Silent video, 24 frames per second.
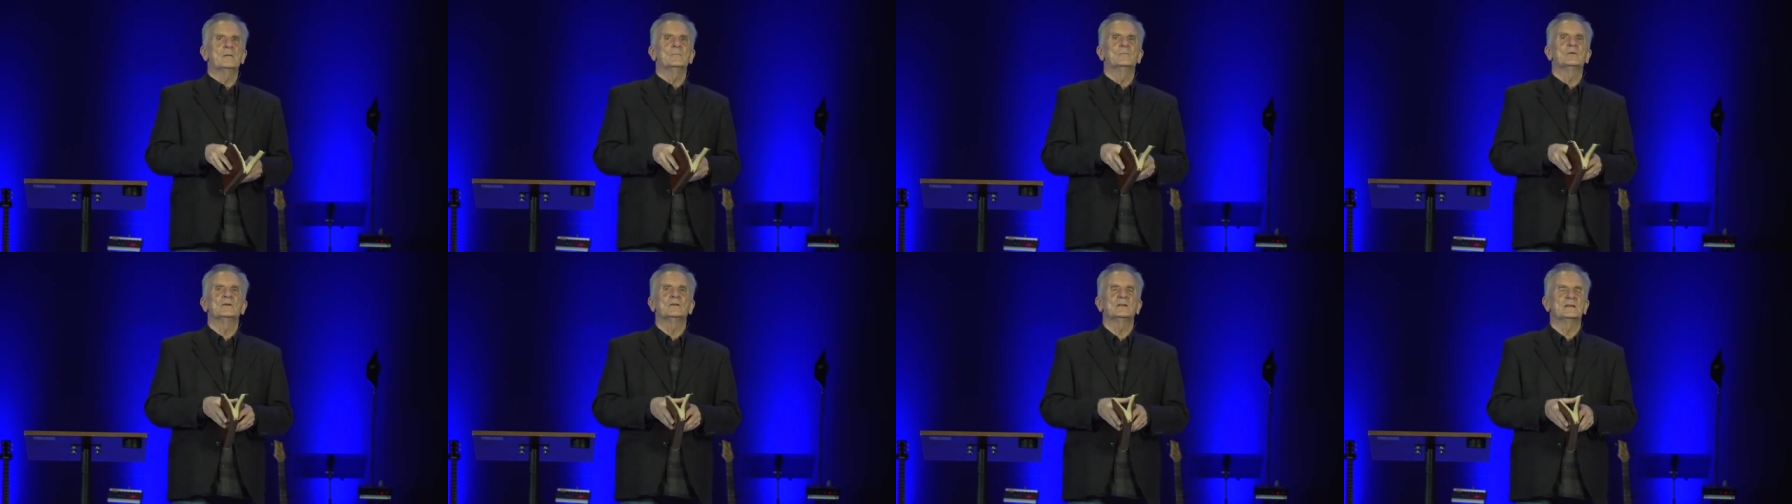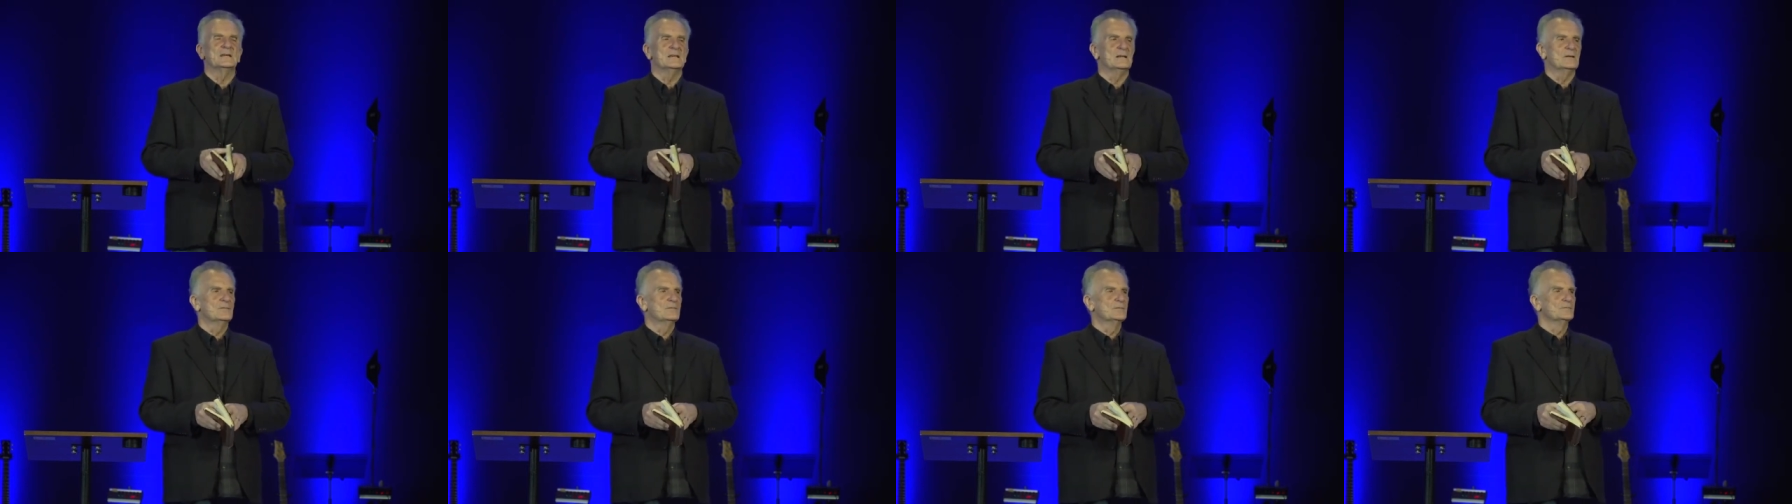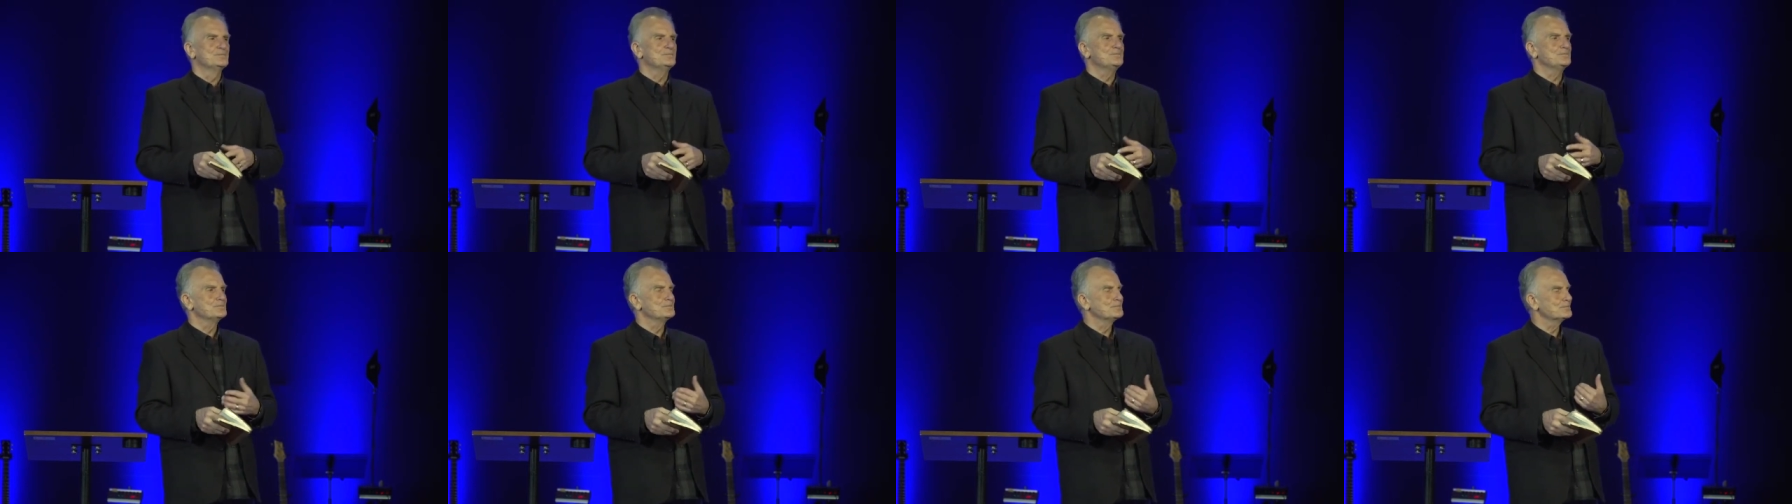believe
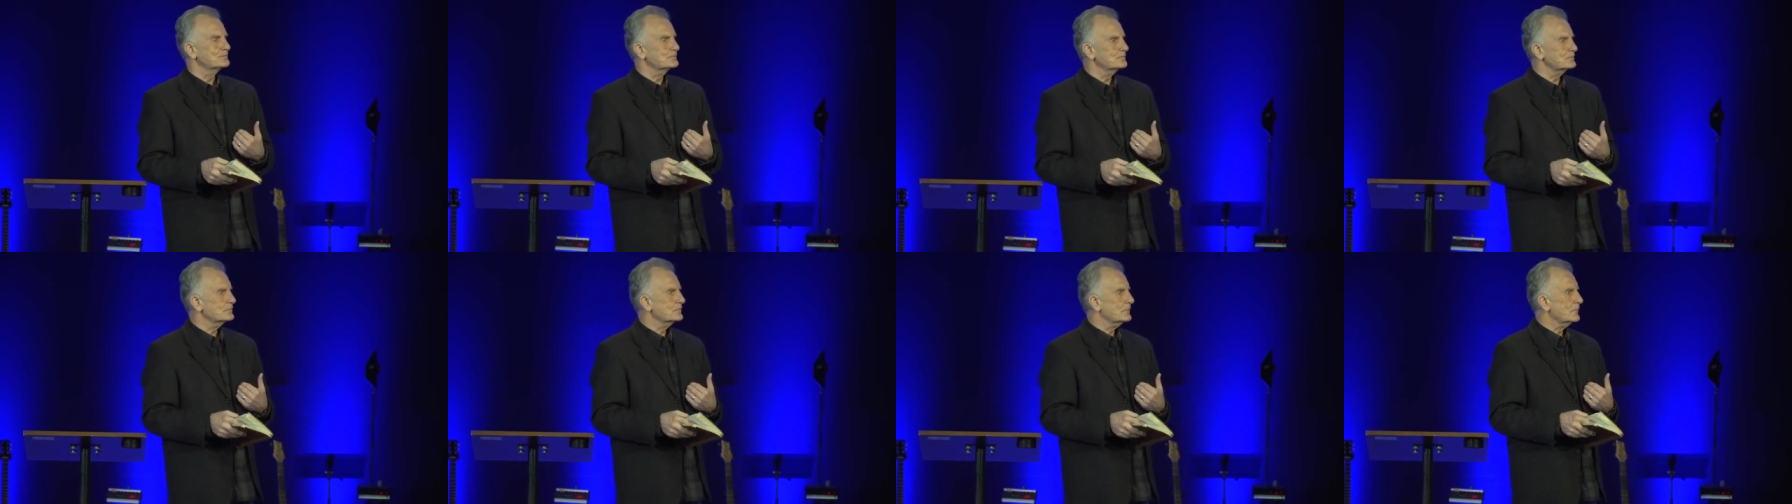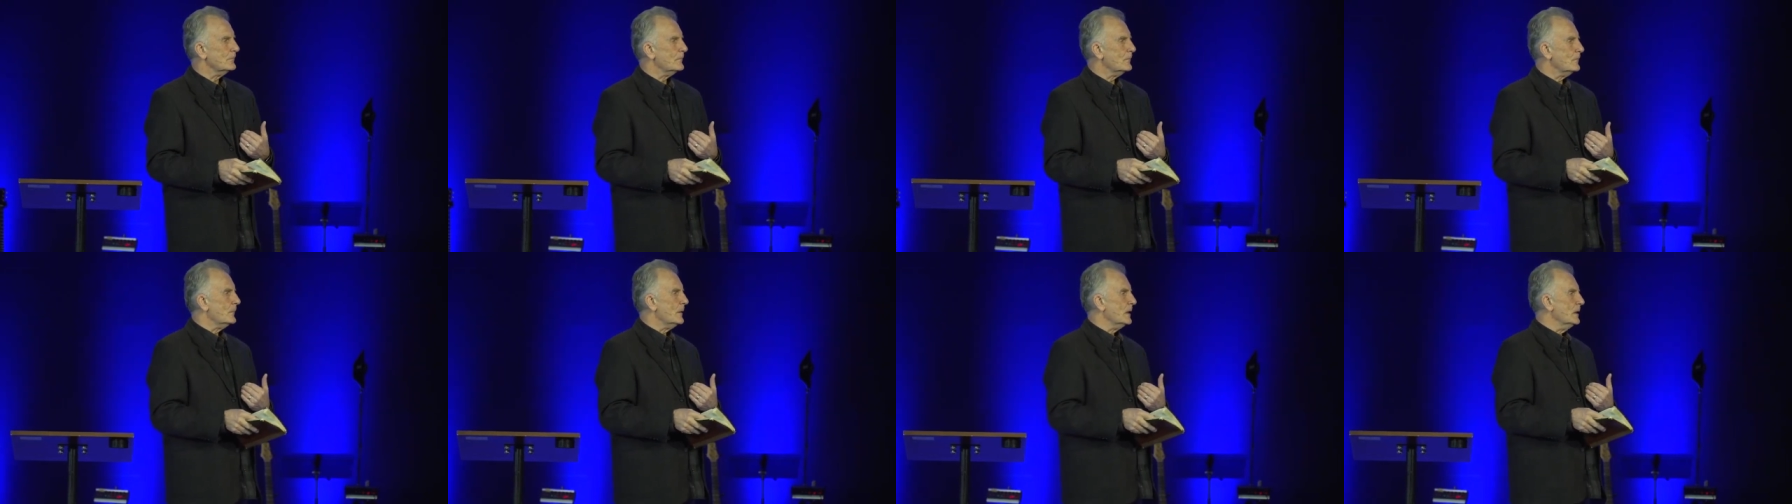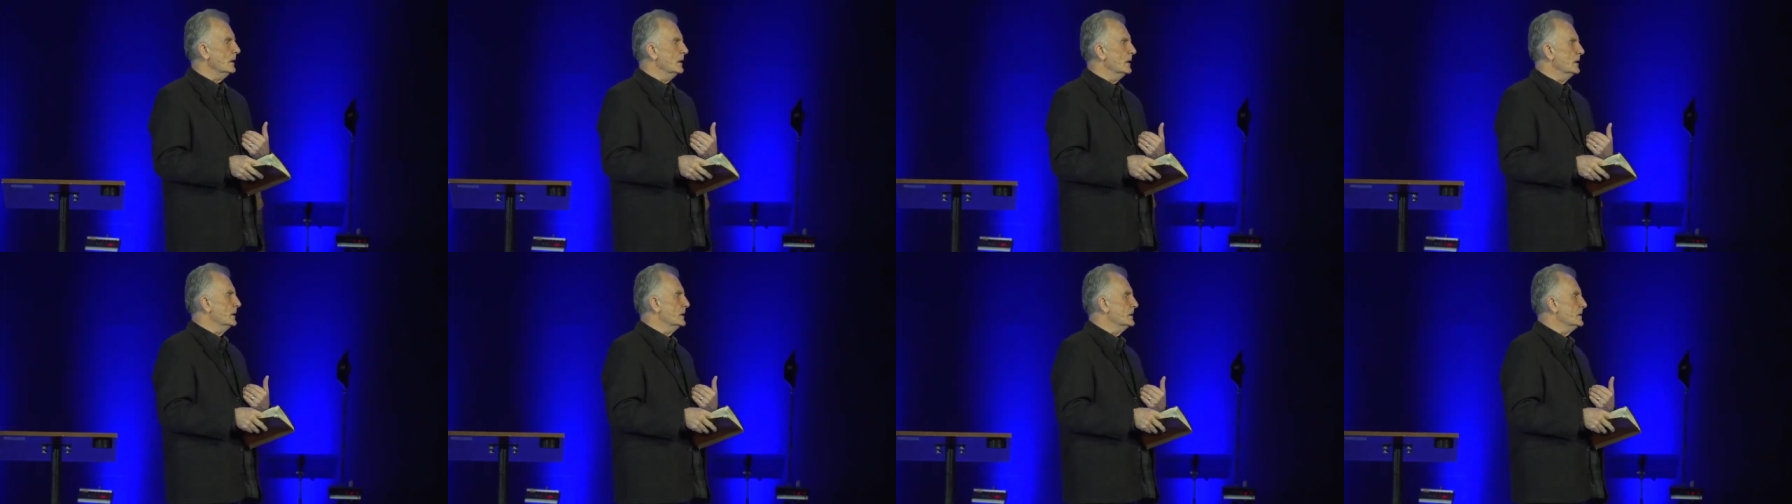
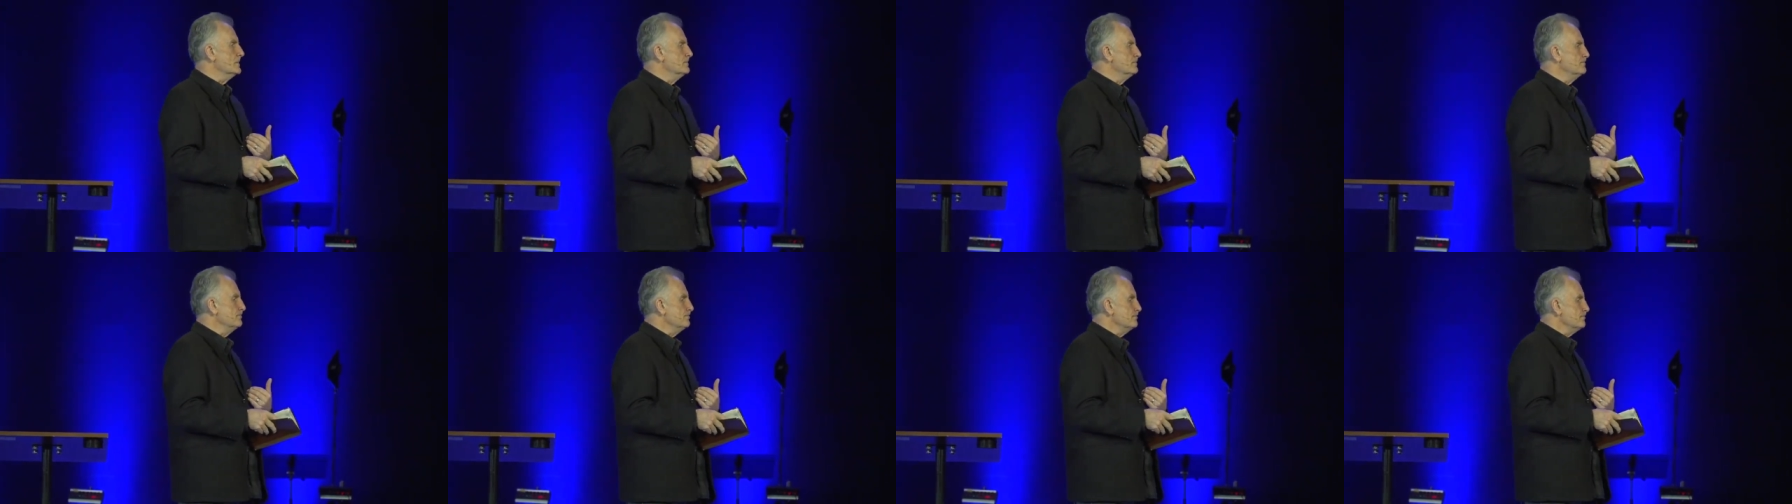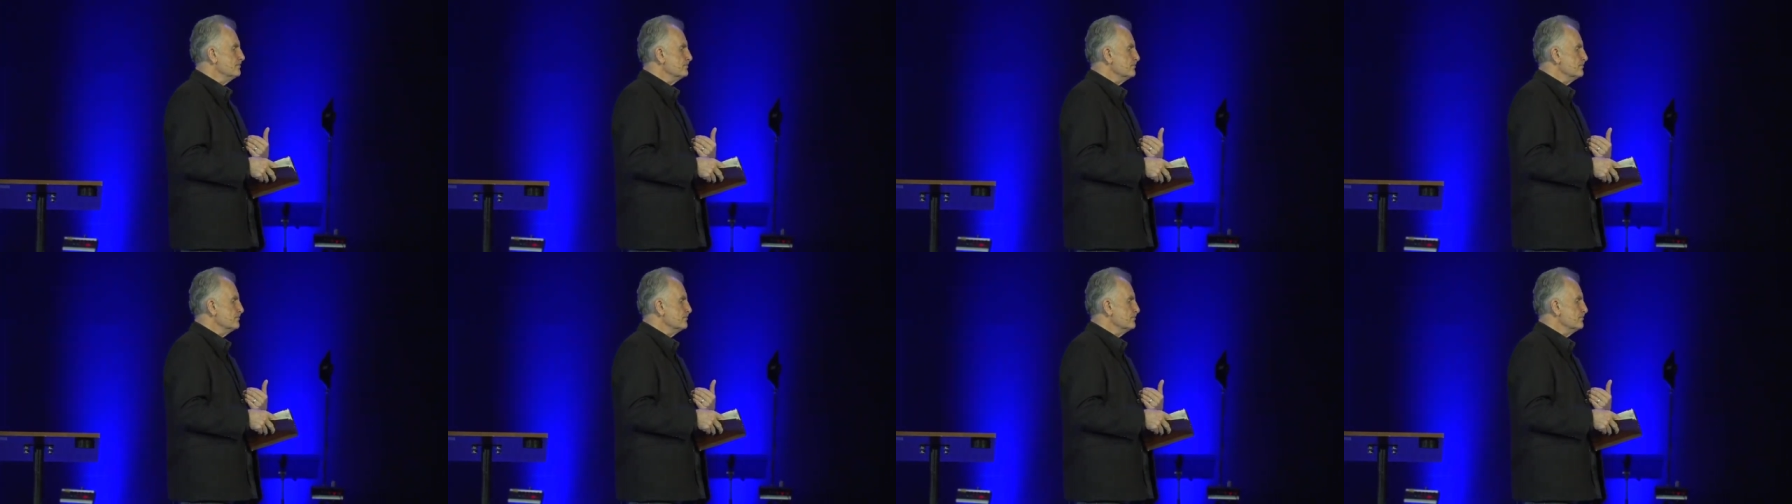um,